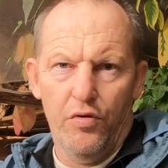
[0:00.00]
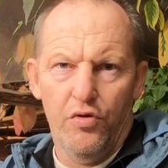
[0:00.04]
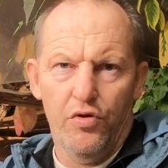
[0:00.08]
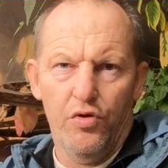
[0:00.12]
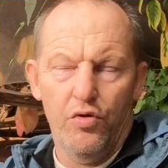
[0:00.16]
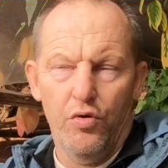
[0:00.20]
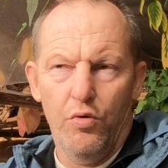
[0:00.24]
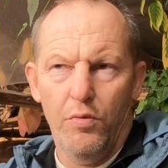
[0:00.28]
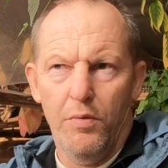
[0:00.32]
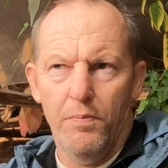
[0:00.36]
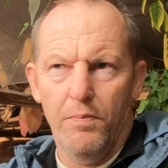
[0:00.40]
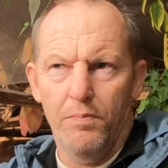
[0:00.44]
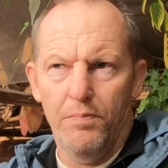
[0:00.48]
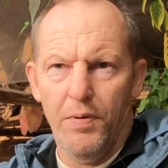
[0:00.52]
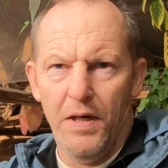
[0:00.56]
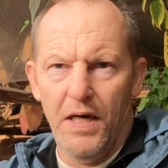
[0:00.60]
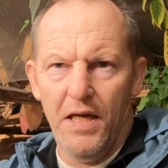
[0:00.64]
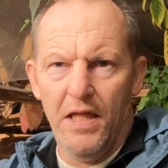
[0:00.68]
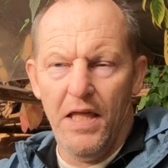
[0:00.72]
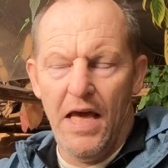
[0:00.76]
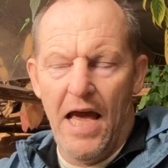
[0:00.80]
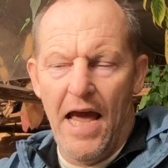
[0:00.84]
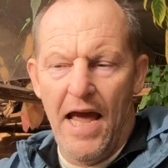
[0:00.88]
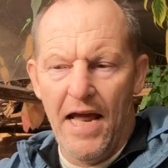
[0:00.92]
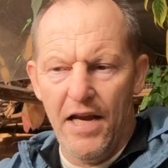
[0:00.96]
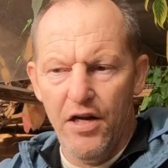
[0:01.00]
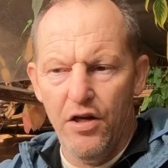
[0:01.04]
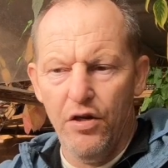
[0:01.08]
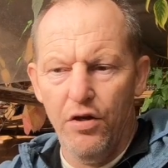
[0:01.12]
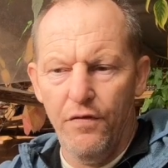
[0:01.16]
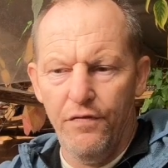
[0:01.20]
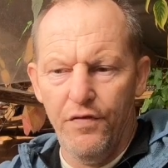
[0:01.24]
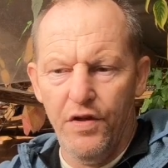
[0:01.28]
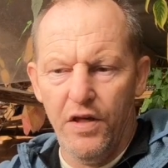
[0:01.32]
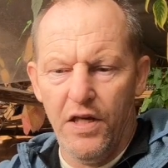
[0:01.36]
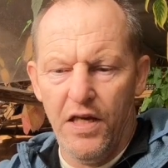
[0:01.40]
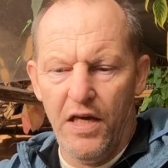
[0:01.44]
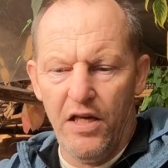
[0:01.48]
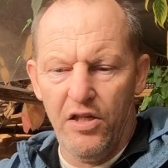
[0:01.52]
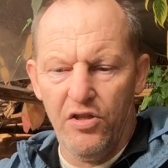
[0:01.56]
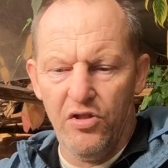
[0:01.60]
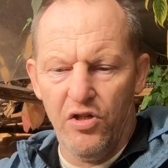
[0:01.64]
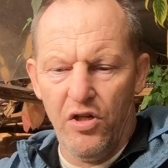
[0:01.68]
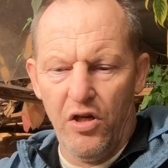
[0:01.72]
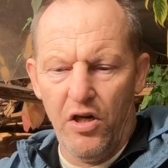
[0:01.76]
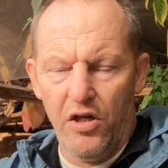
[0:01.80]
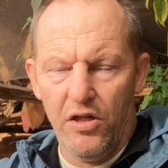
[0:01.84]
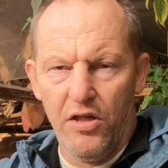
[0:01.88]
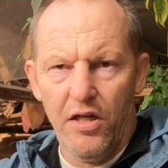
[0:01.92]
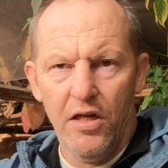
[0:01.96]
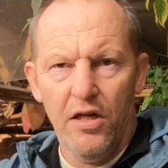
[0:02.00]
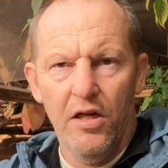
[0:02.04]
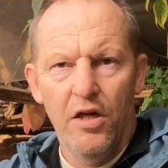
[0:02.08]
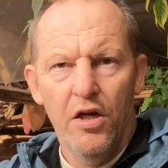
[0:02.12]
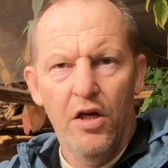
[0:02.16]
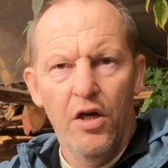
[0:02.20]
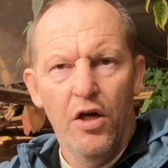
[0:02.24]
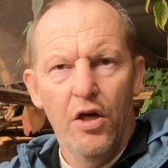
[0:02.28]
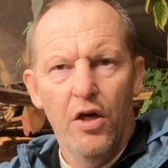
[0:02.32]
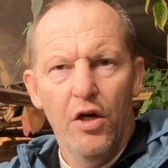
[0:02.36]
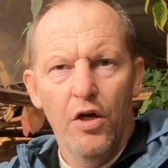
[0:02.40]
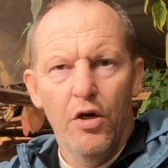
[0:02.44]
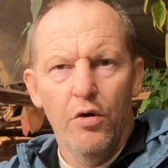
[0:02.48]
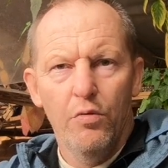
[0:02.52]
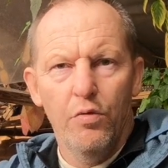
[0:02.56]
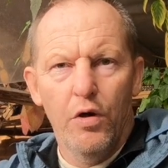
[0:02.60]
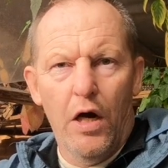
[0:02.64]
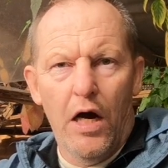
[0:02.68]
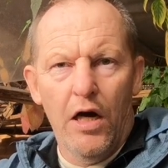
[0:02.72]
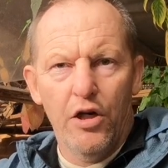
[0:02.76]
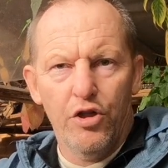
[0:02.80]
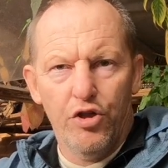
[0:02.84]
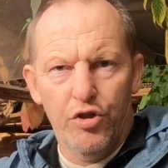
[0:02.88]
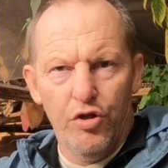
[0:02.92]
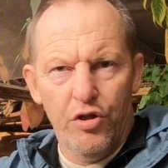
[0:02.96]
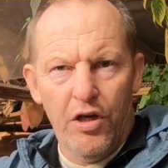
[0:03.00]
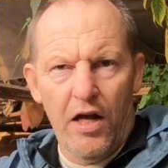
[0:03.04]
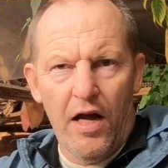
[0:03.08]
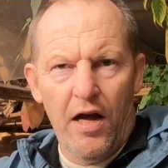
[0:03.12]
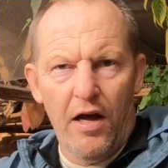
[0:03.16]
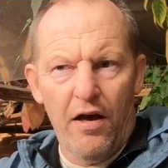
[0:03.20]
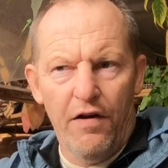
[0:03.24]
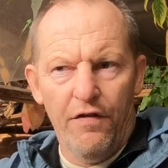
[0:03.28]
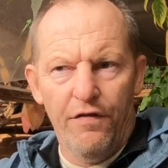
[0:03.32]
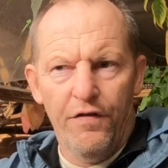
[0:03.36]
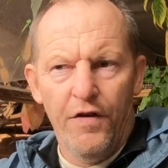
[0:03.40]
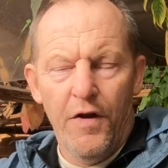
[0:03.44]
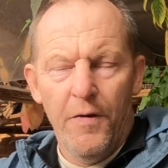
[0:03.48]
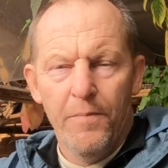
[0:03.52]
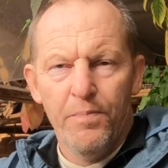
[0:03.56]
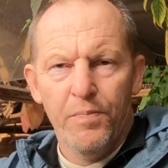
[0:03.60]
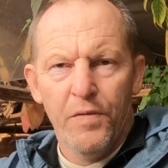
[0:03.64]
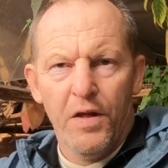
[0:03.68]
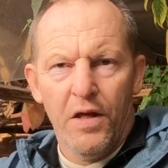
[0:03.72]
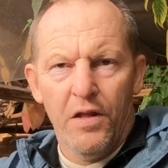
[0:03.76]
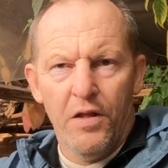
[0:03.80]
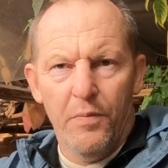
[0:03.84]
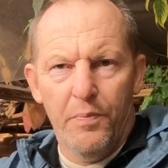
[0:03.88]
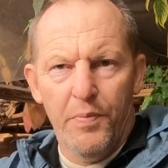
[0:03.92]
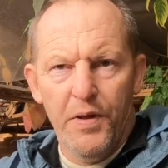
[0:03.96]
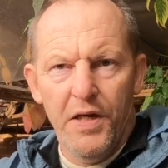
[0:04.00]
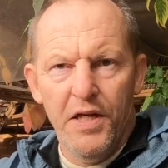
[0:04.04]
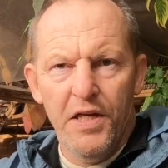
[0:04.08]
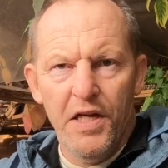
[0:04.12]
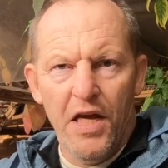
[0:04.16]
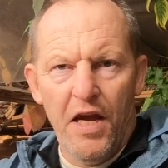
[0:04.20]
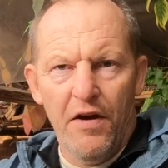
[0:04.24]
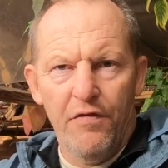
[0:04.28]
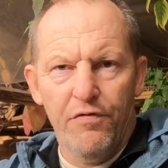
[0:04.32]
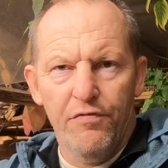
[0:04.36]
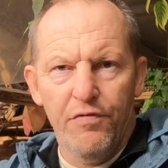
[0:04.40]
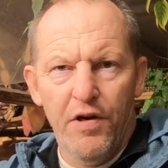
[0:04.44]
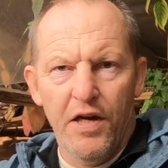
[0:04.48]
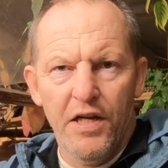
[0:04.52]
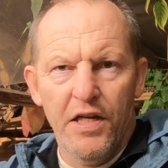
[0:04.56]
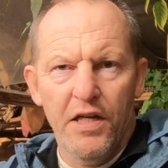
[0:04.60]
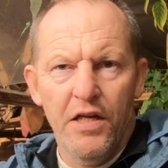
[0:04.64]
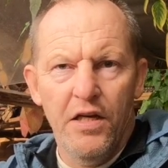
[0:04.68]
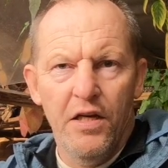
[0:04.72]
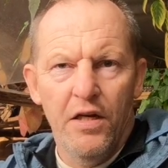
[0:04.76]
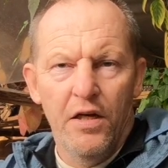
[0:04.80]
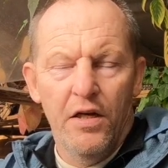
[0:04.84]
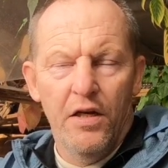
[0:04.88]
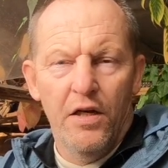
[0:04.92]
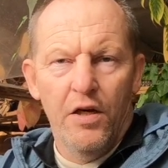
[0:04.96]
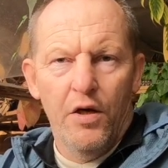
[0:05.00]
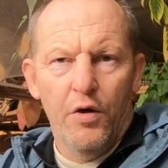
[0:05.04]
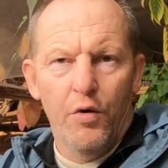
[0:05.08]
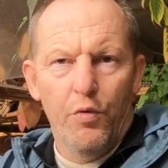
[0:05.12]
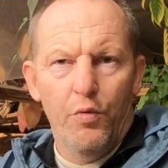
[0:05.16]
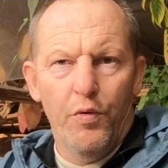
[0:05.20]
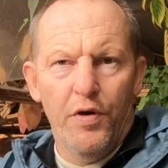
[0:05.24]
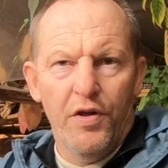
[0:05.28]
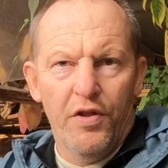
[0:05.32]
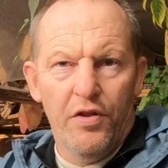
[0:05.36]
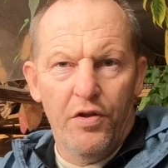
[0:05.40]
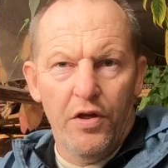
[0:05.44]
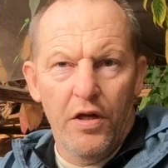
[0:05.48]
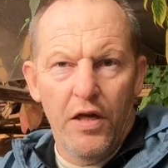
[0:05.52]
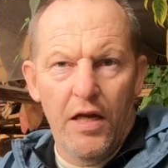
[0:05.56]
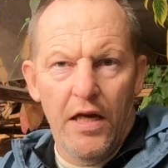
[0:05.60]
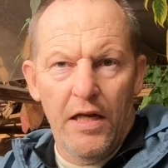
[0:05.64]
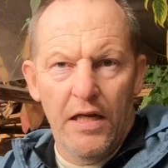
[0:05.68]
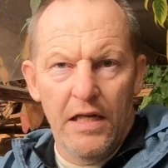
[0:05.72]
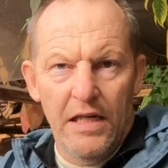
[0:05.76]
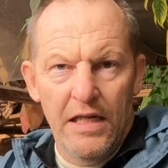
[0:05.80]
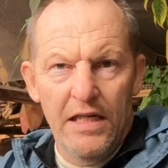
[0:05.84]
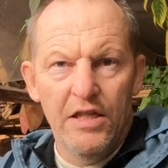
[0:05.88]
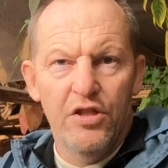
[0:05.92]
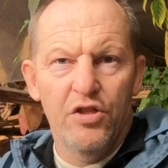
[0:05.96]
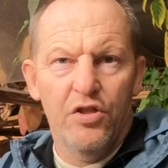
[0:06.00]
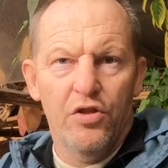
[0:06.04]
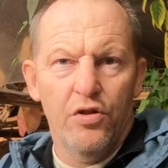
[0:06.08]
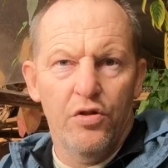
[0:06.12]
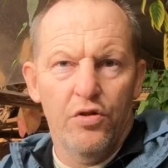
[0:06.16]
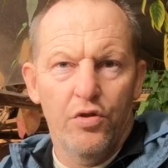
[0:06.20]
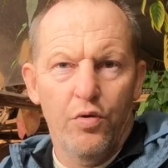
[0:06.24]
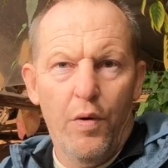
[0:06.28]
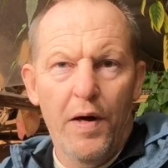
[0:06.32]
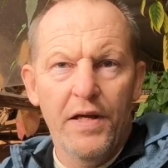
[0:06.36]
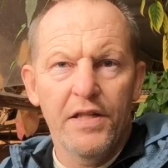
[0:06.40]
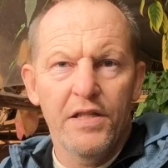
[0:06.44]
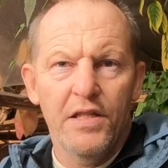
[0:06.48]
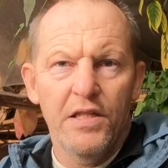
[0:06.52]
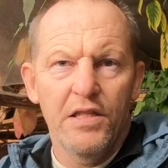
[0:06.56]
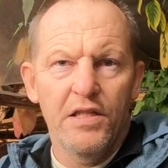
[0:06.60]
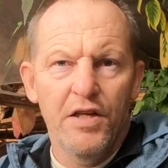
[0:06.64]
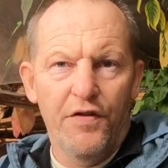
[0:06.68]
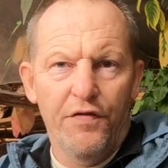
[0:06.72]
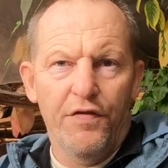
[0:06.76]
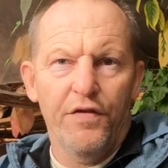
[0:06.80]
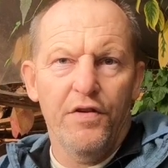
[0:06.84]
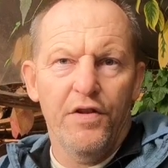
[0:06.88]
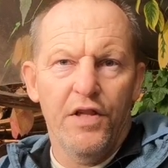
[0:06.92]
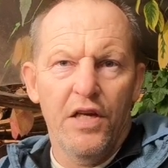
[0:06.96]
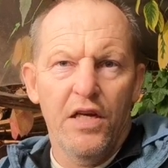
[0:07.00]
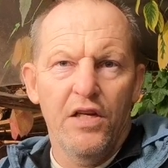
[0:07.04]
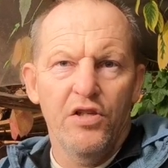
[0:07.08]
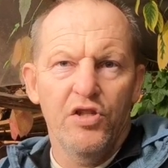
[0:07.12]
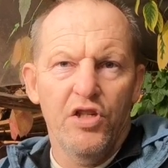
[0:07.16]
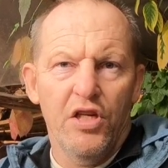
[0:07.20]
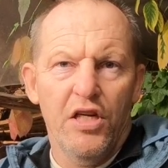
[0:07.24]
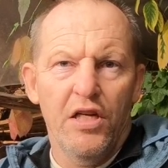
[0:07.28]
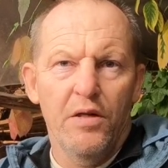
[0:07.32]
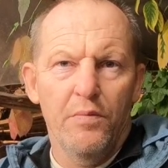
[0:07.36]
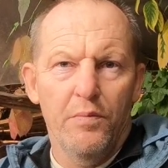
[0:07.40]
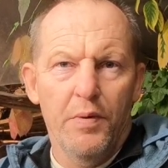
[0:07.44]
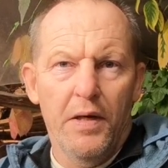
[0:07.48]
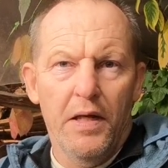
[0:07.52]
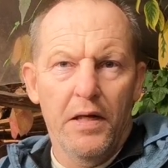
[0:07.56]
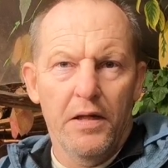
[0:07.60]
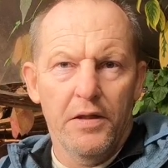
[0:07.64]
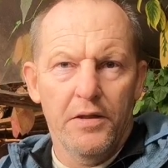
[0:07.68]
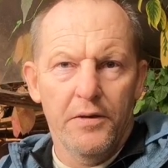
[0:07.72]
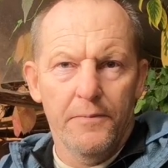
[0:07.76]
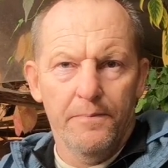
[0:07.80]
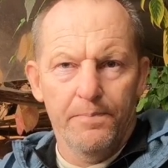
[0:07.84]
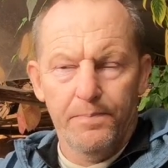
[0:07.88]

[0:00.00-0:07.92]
So by the end of the Kickstarter, I should have the PDF ready with at least 20 different things you can build.